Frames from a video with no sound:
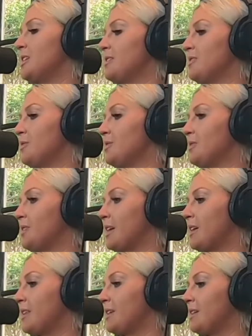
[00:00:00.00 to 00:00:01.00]
And so it's
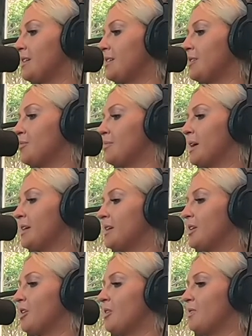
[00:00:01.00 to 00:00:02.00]
kind of like
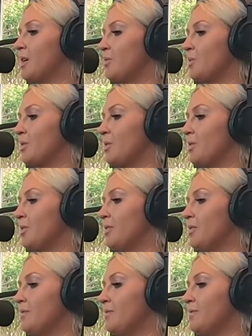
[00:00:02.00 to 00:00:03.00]
combining all of that world
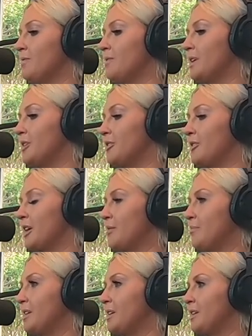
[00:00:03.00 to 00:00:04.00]
of
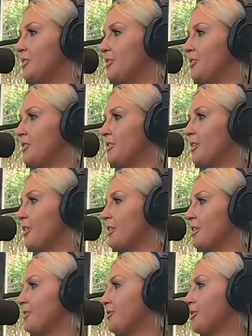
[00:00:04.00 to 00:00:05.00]
entertainment and just
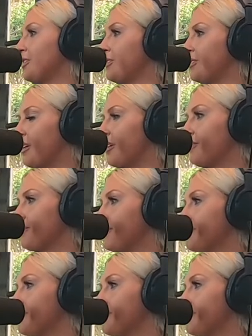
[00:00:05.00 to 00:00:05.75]
artistry and stuff.